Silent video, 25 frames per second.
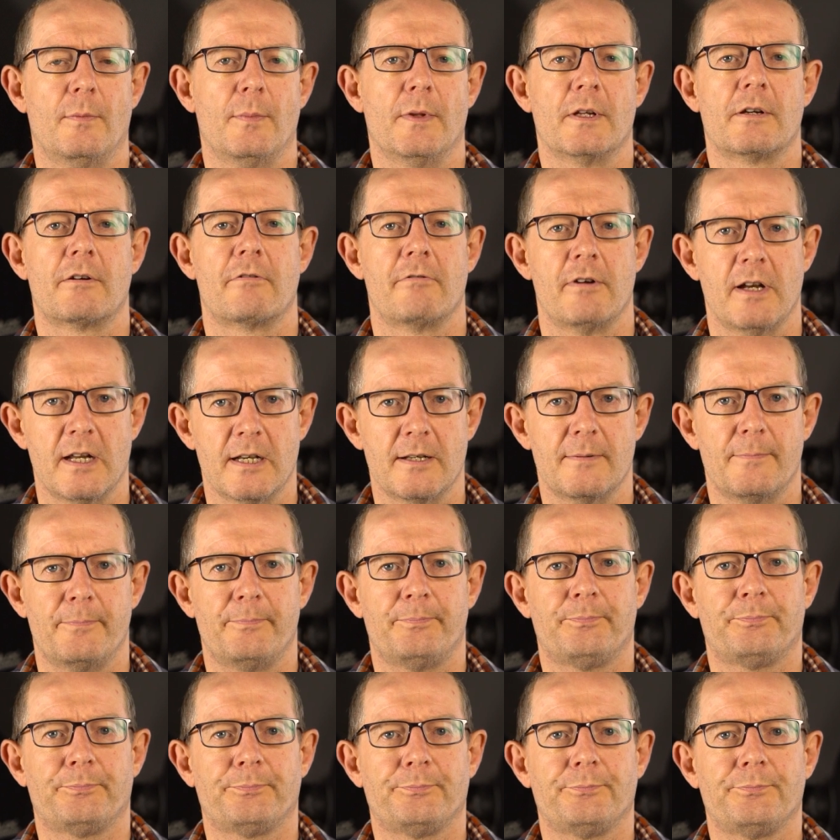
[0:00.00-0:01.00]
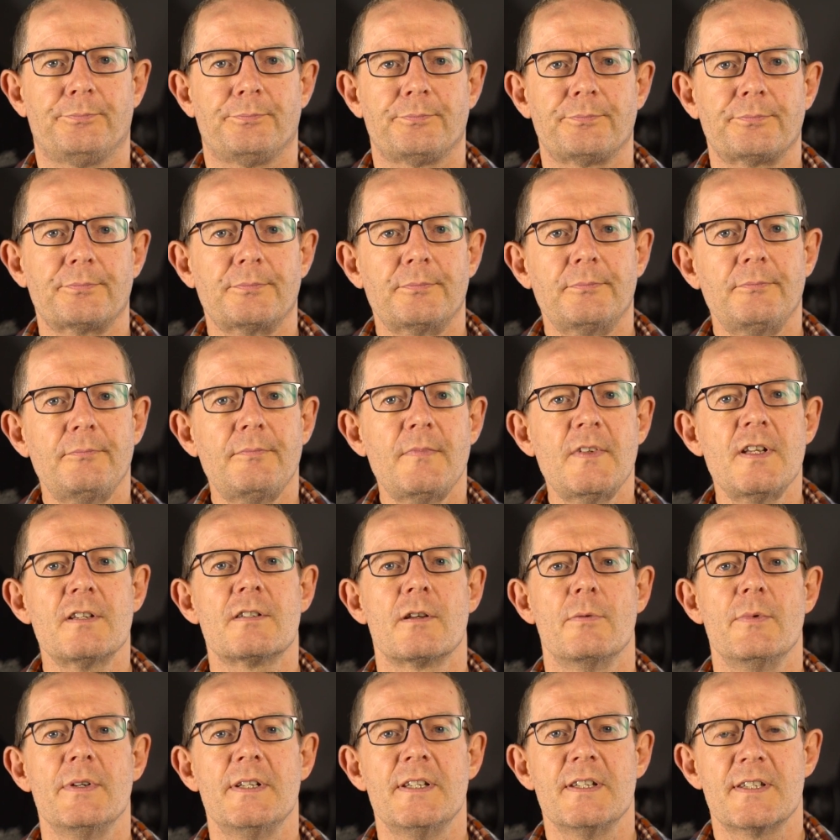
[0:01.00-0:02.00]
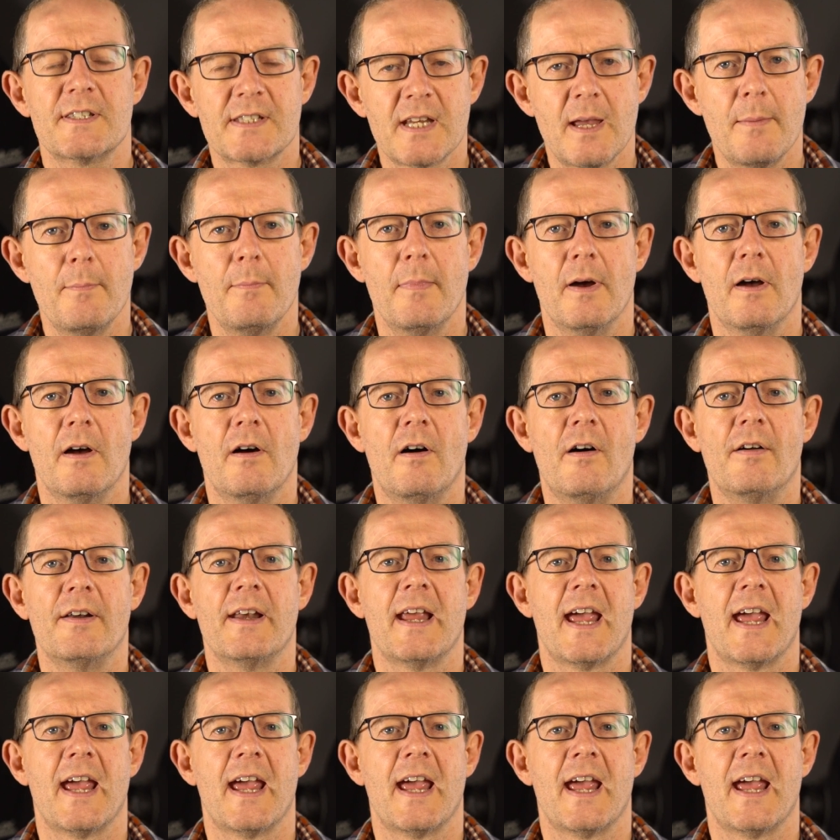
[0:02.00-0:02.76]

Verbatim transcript: the grid. So in December, on